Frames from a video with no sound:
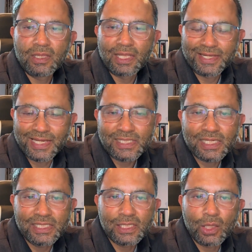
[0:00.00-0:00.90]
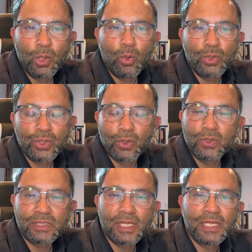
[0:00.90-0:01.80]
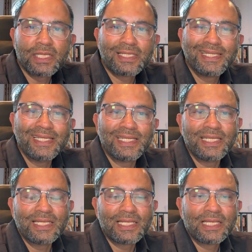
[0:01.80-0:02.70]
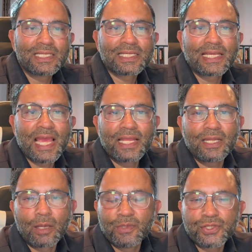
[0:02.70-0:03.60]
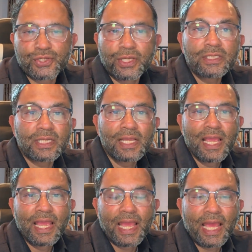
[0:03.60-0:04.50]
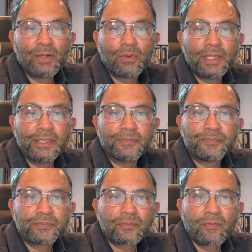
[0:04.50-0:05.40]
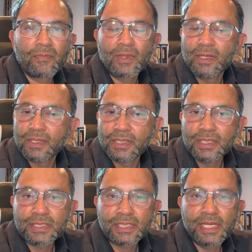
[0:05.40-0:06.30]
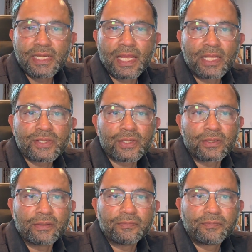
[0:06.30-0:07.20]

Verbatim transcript: The test is low dose CT scan of the chest annually. Skin cancer.